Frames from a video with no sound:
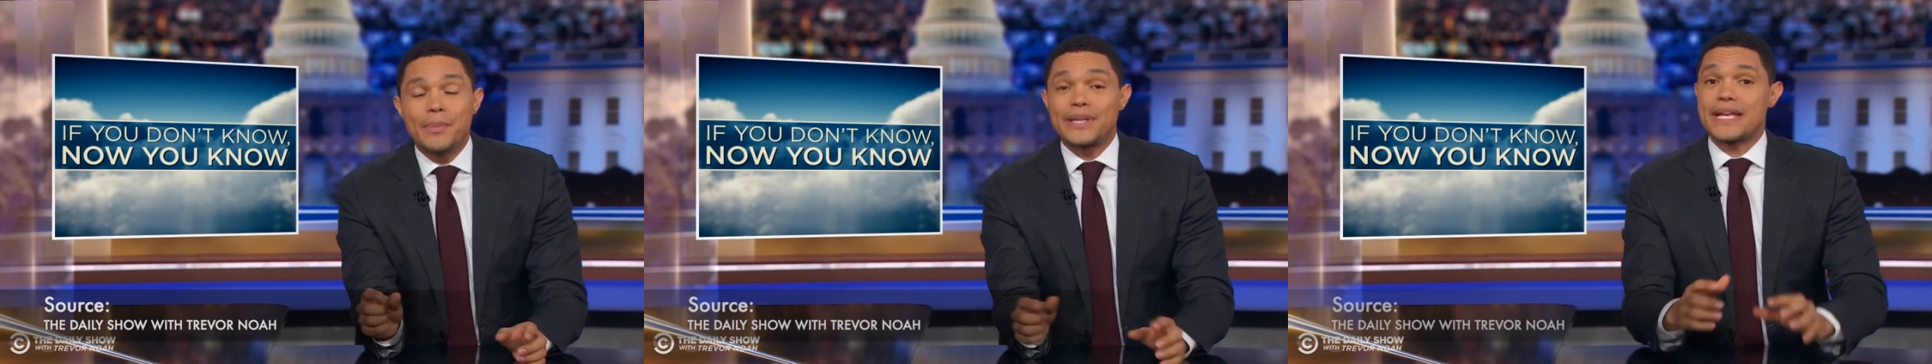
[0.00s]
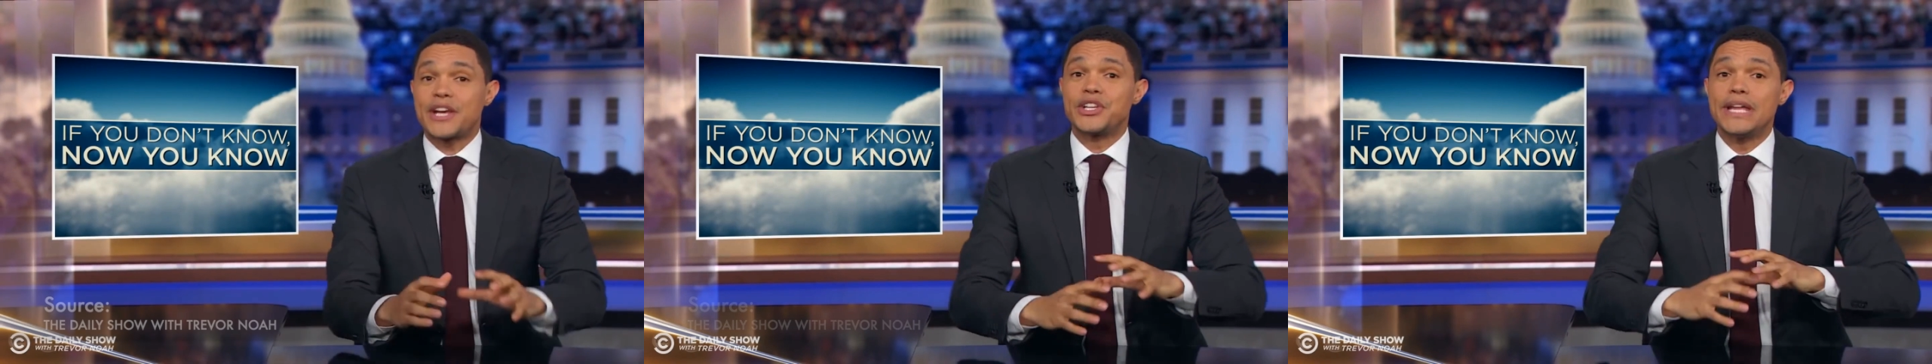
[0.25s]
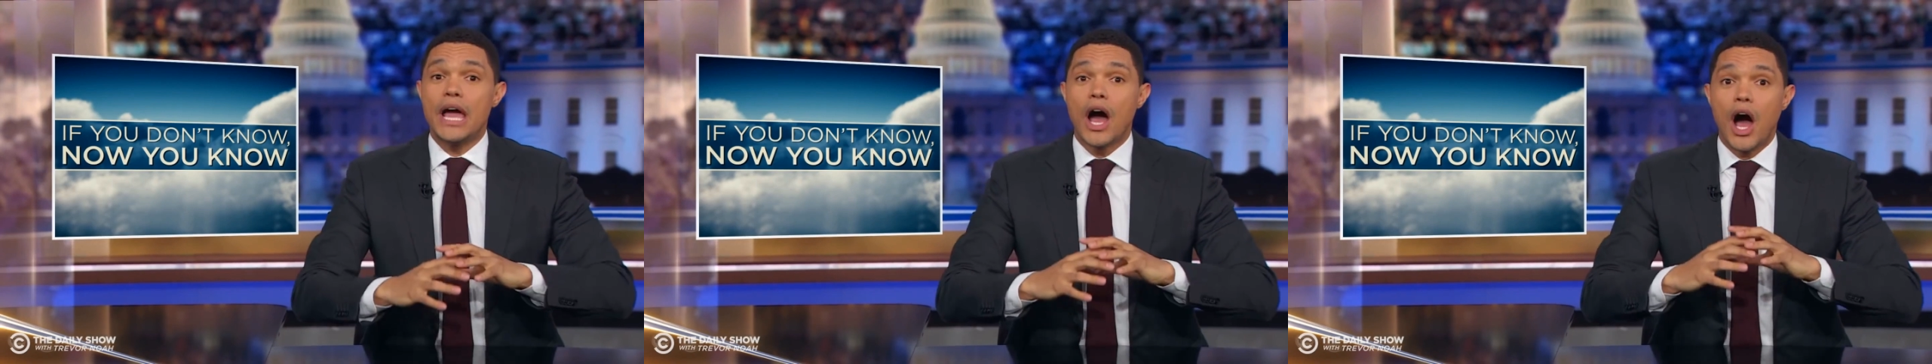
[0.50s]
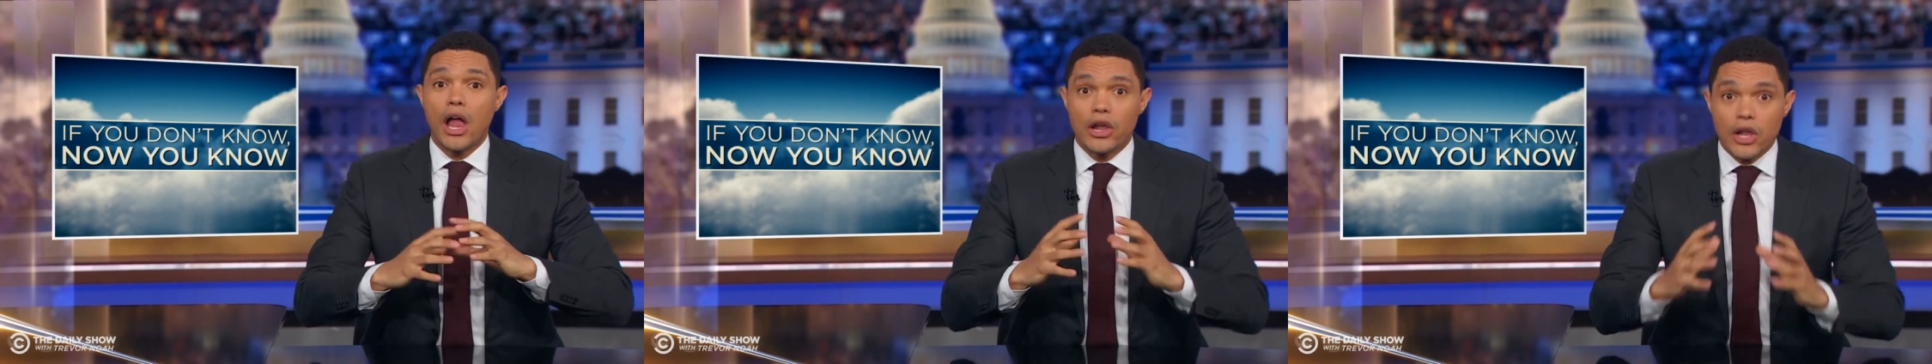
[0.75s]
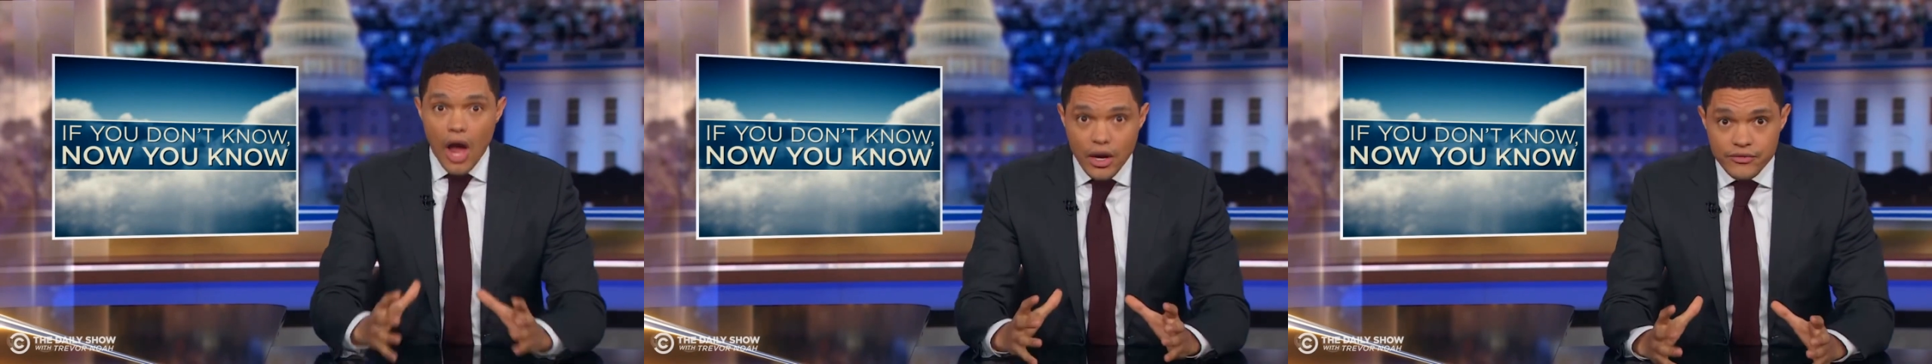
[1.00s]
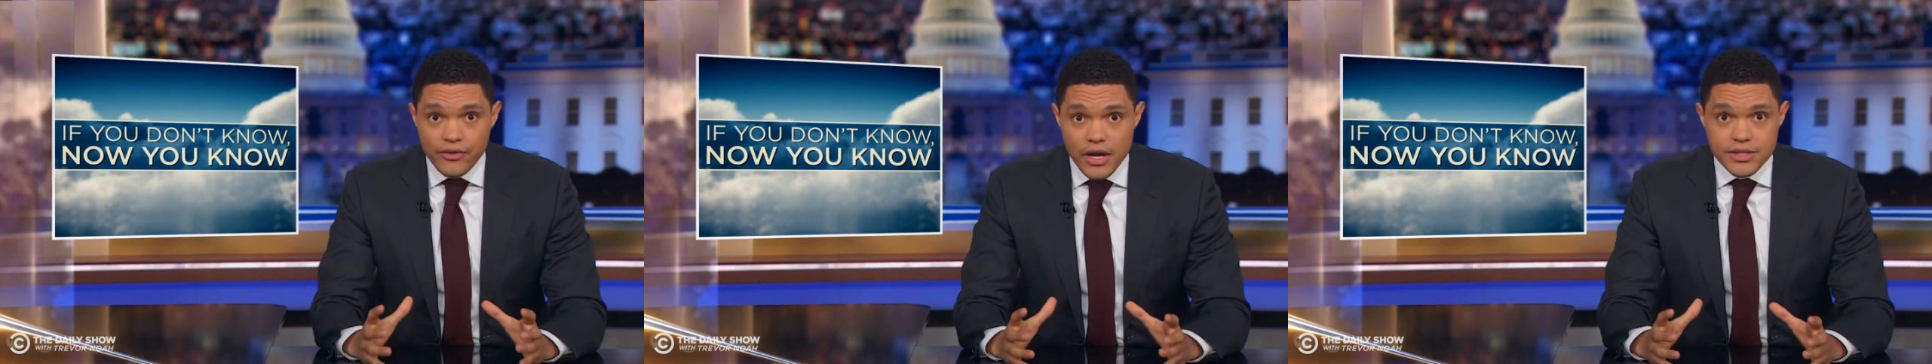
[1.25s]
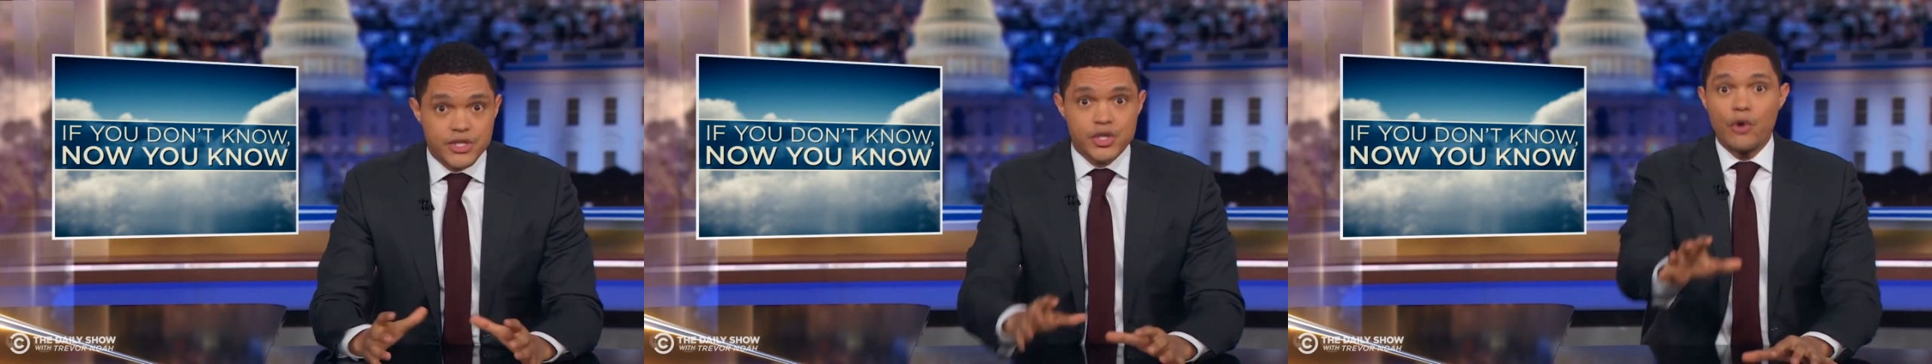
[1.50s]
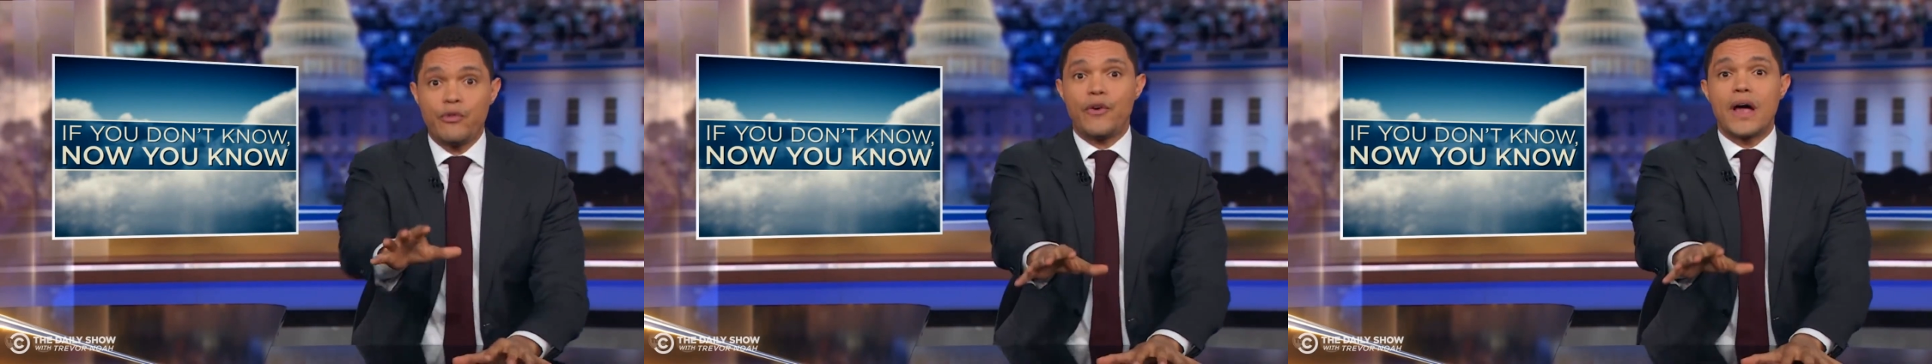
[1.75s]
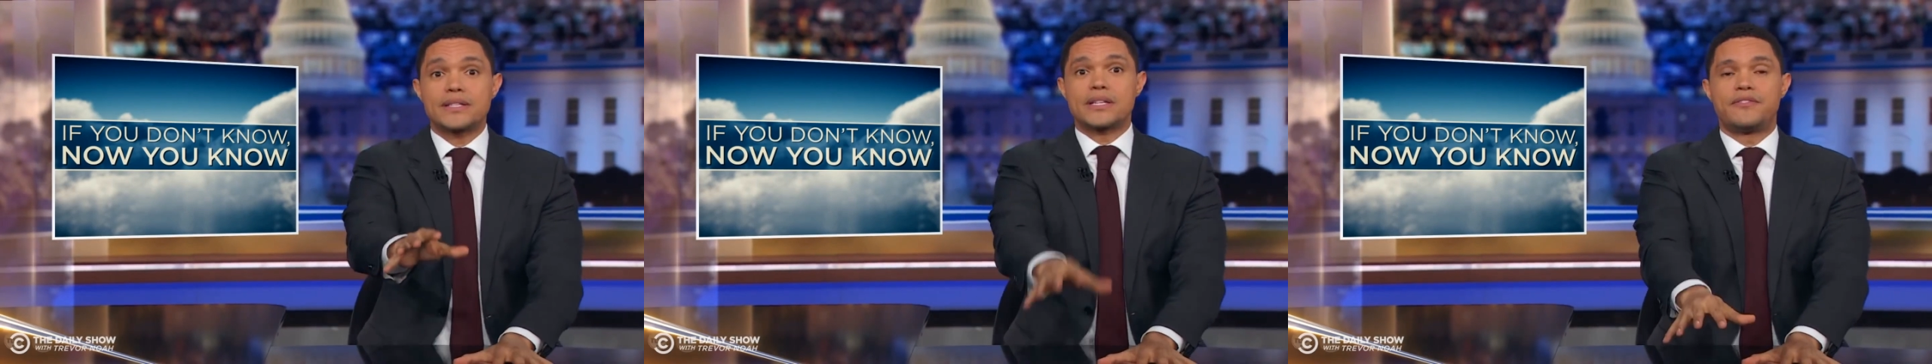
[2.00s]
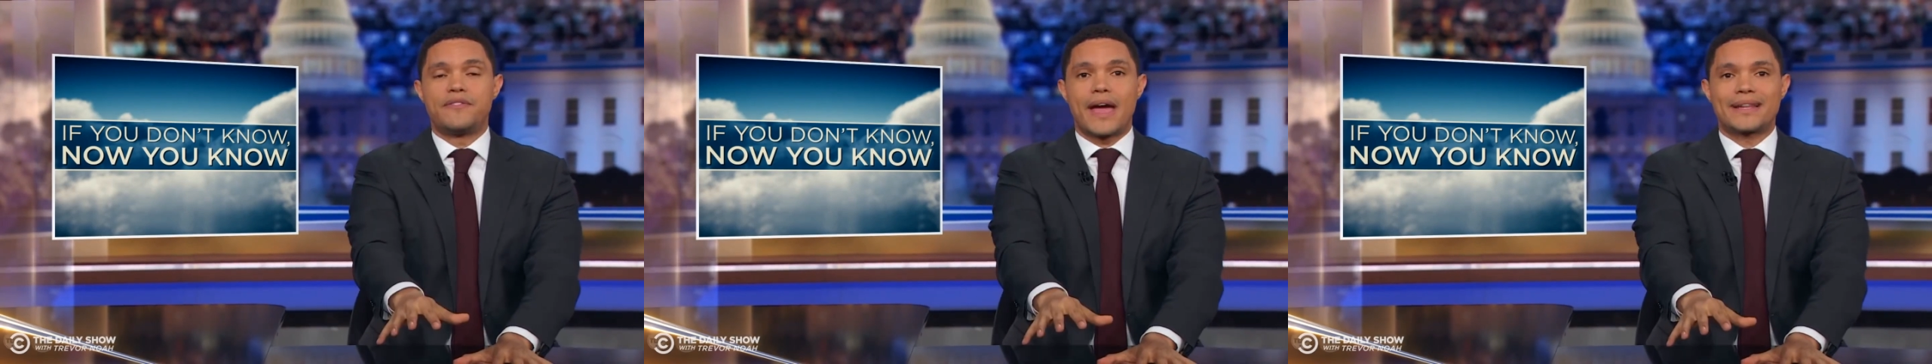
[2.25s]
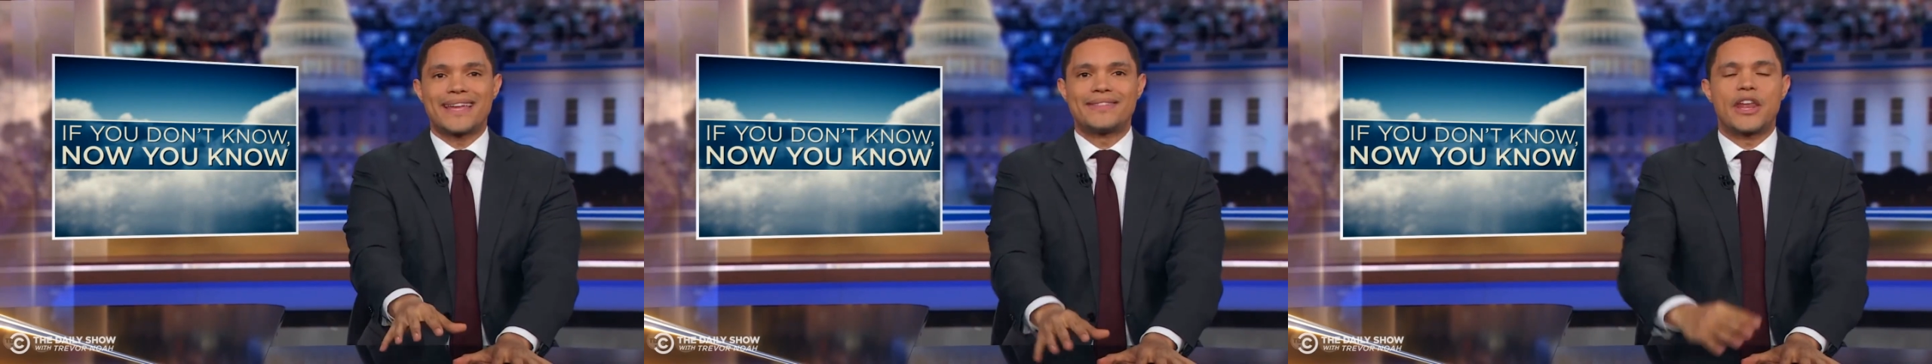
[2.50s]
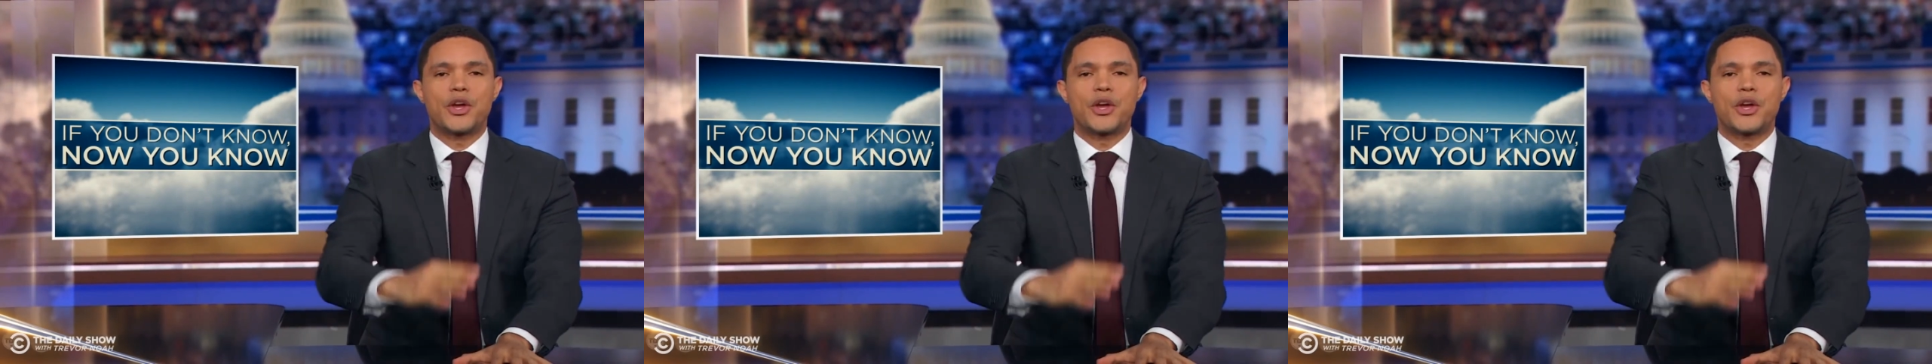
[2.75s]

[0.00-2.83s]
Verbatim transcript: But it's actually a lot faster. So fast, in fact,